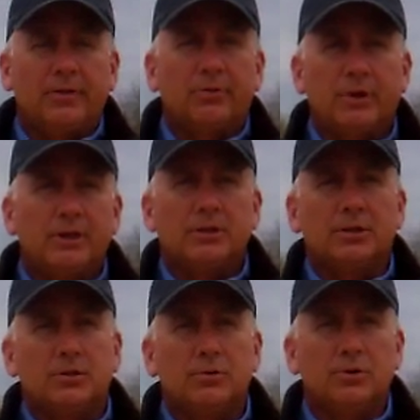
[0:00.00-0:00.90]
And the reason
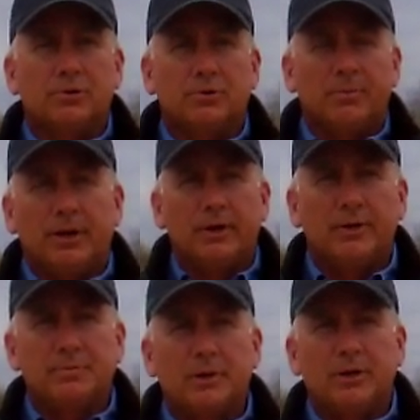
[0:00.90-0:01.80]
the tools are better
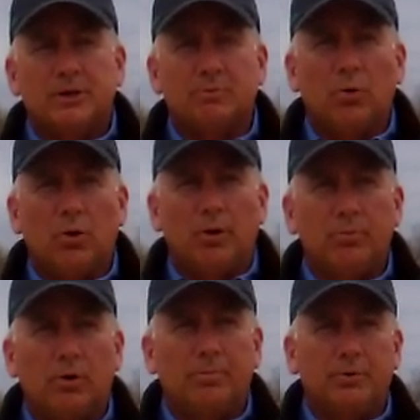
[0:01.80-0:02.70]
is because more and
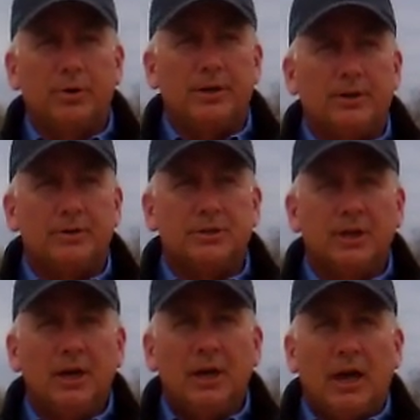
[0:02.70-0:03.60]
more breeders
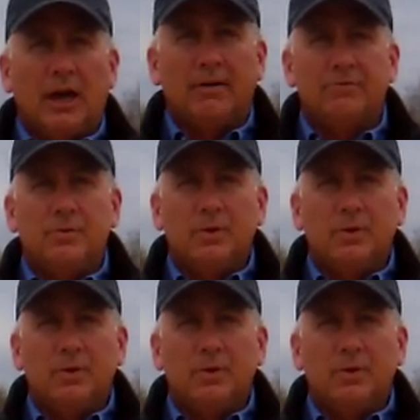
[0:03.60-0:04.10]
have